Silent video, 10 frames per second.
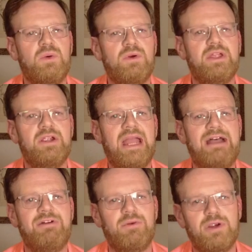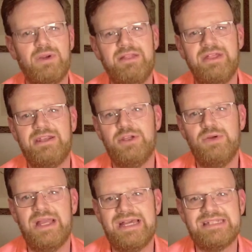Well, there you have it. We ran that
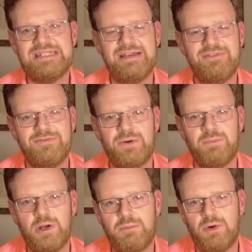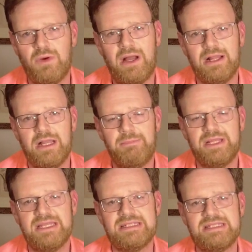new S7 from Roborock up
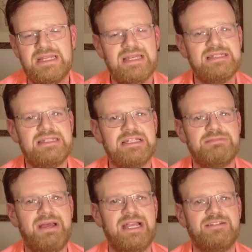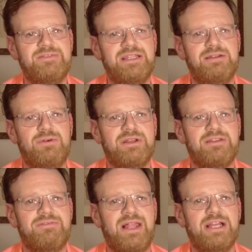against the S6 Max-V, one
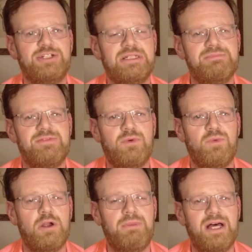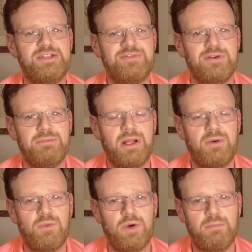of the flagship robots from
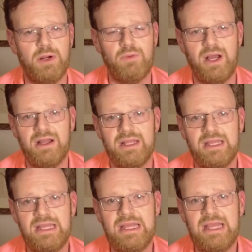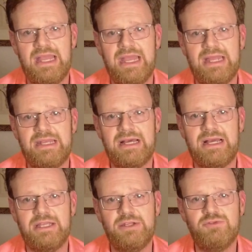Roborock. And
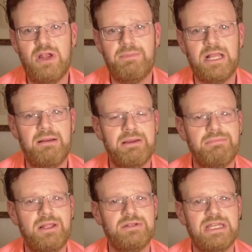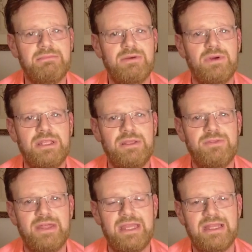uh, you drop a comment below. Tell me what
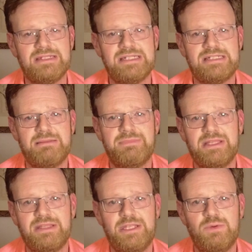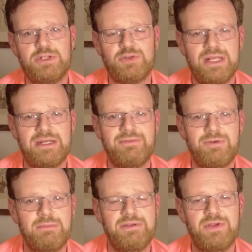you think. Is this something that you would trade
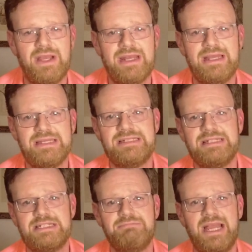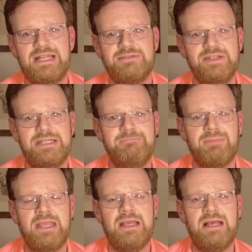up from if you had an S6
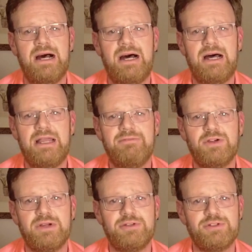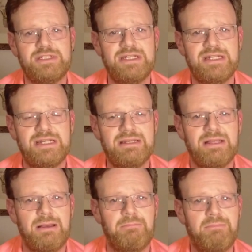Max-V? Uh, if you're interested in
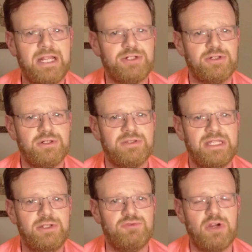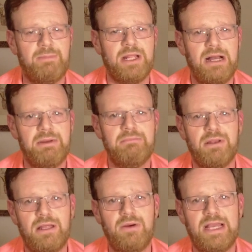it, make sure that you drop a comment
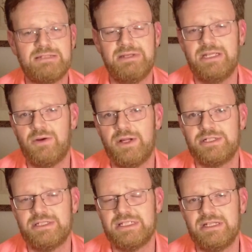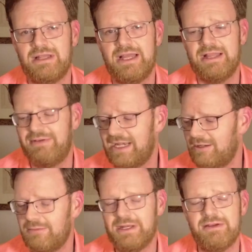below. Ask me any questions that you like. I've had
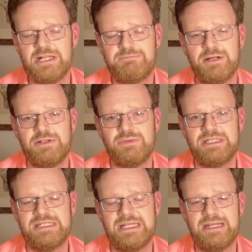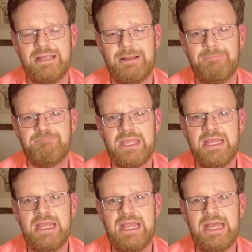a little bit of experience with this thing now.
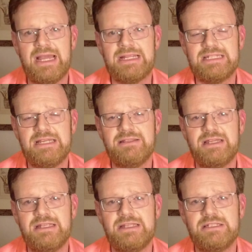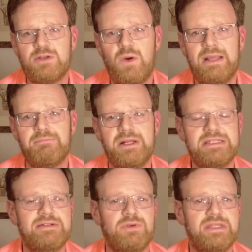And I can tell you that it is quite
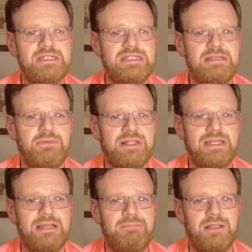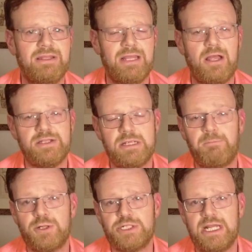impressive with its deep cleaning ability. I also
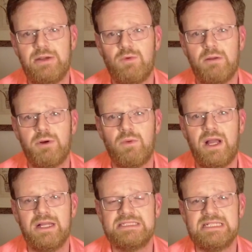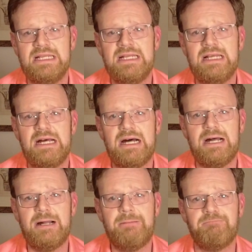appreciate Roborock's
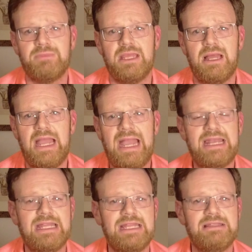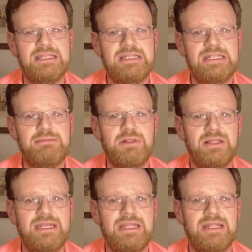um, adding in the deep
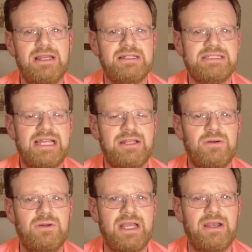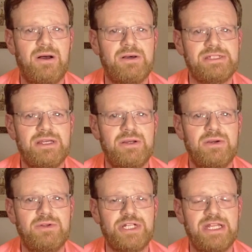cleaning cycle and
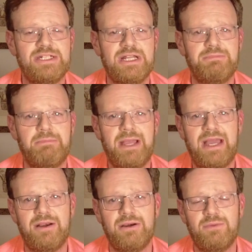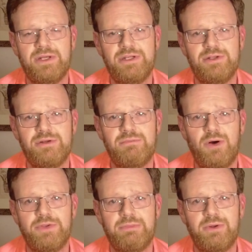also changing up the pattern when you do
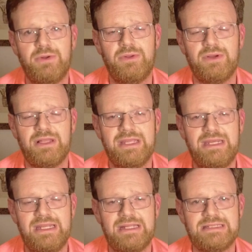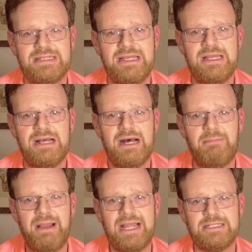multiple cleanings
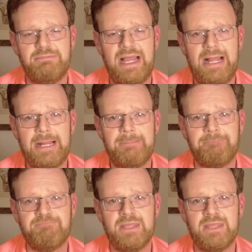uh, back to back.